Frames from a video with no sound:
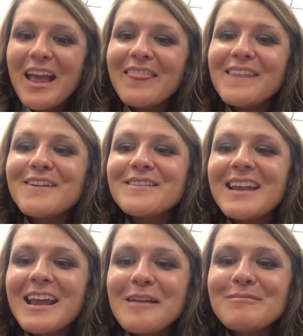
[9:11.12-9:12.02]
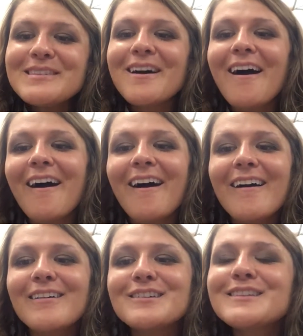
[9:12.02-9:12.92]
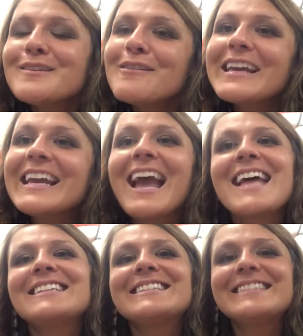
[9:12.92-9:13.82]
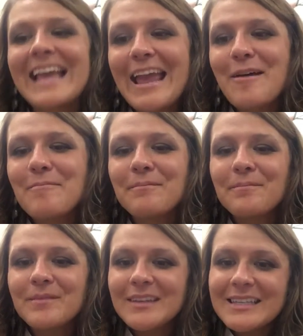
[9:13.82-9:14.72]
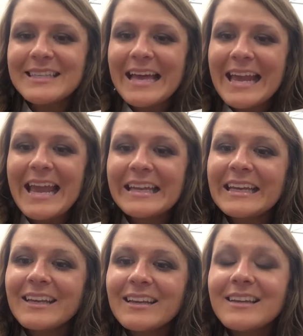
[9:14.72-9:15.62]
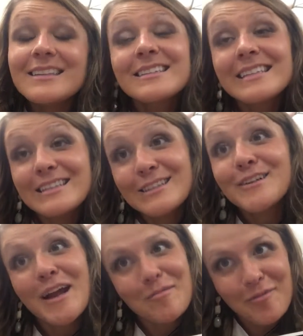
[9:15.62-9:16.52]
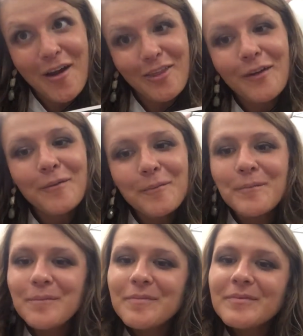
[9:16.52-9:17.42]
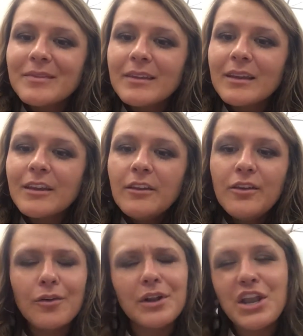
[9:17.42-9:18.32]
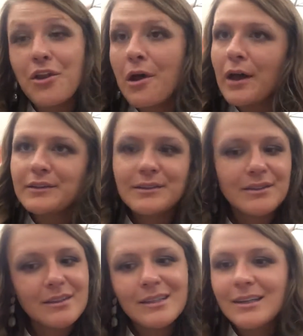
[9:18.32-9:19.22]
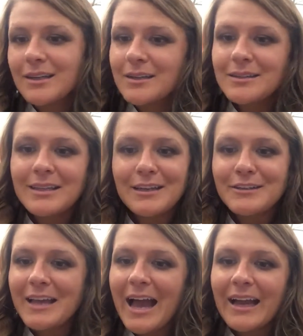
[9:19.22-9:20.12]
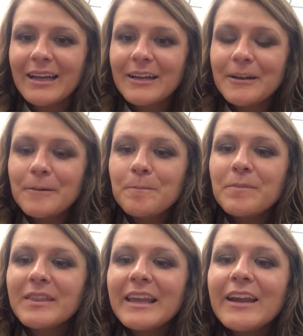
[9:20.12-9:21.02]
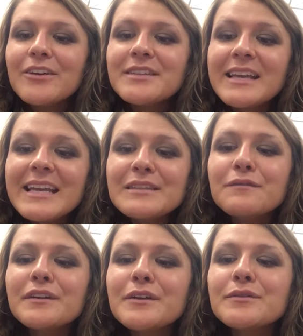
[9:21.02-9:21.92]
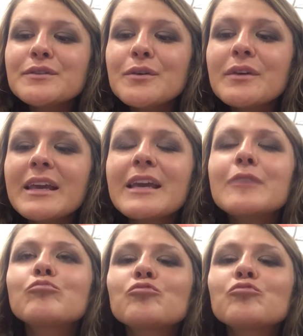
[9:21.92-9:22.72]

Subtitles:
Their names are Suki and Sam, said Annie, sister and brother. You're nuts, said Jack. Here's a kiss for you, Suki,